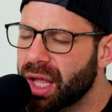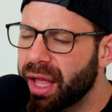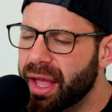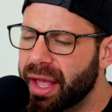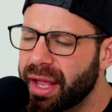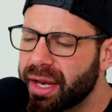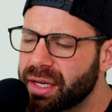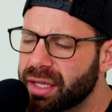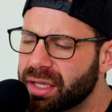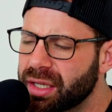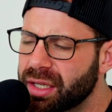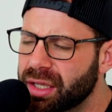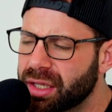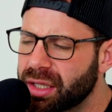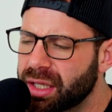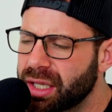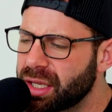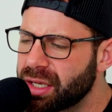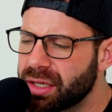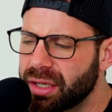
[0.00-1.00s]
And
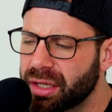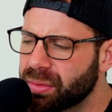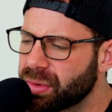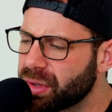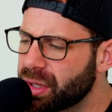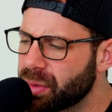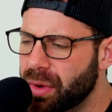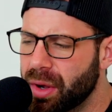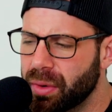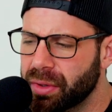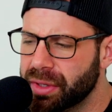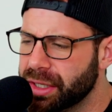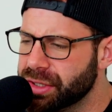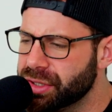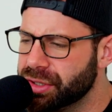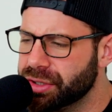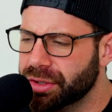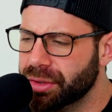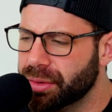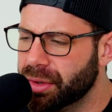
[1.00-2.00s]
he had done really well with
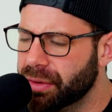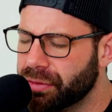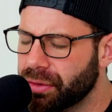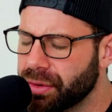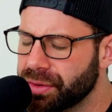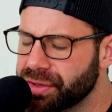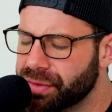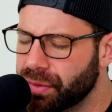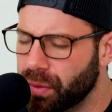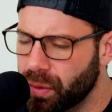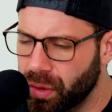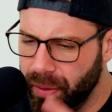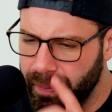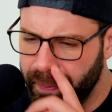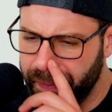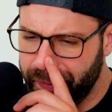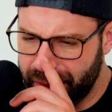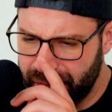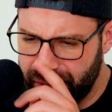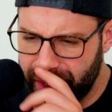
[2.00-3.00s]
S2 in first
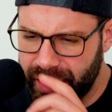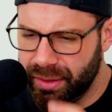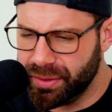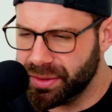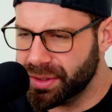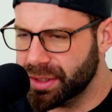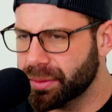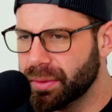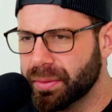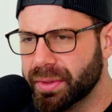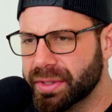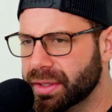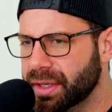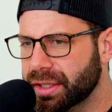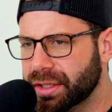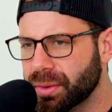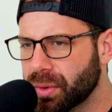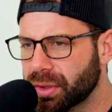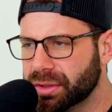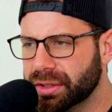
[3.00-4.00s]
form. And I was like, well, what's it
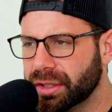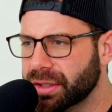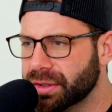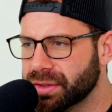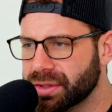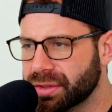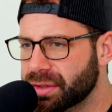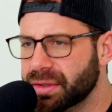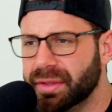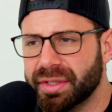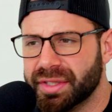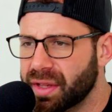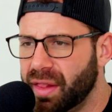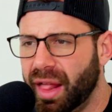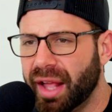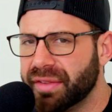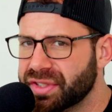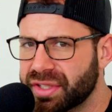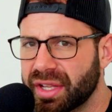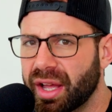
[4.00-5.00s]
like to work there? He goes, dude, it's a
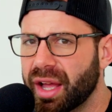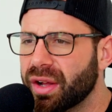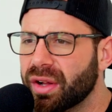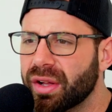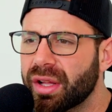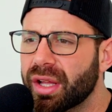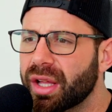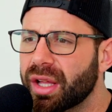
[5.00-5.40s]
lifestyle.